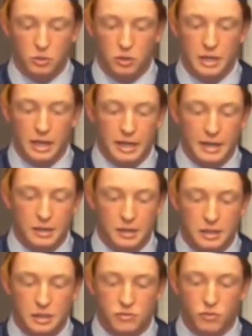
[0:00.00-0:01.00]
The guy had at
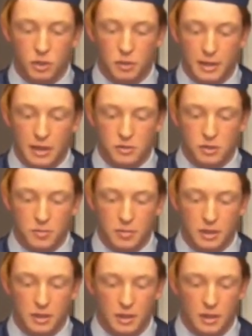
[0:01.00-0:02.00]
least 40 pounds on me.